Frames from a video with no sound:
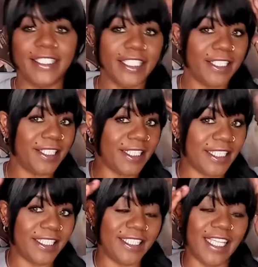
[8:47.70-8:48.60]
this
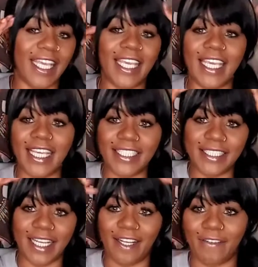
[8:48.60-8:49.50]
is the end
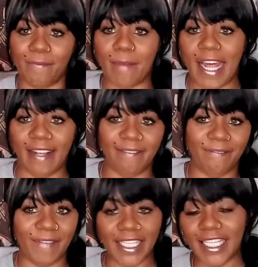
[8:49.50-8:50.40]
of my
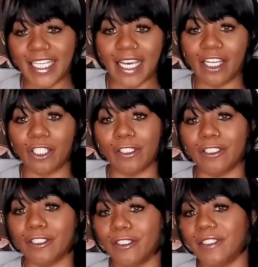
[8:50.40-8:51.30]

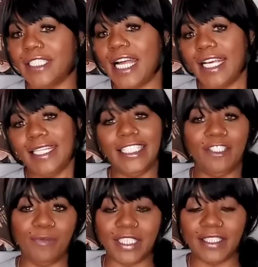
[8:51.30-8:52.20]
video
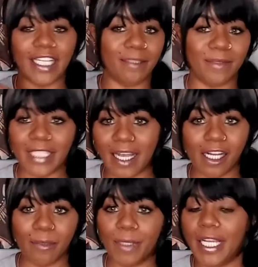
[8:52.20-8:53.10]
leave me a thumbs
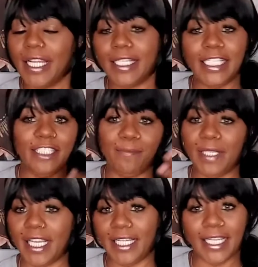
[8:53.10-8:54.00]
up leave
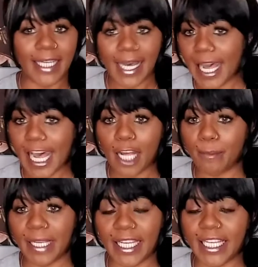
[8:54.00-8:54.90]
me any
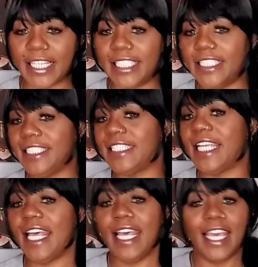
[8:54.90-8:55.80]
comments